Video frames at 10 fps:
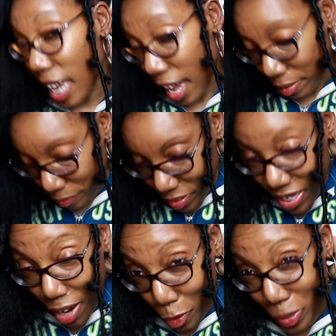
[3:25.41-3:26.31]
yeah,
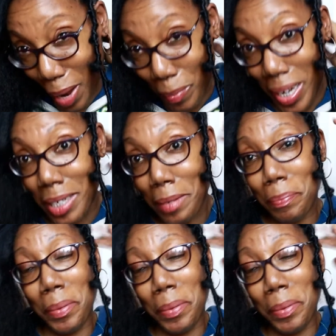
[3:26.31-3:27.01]
y'all know what I mean.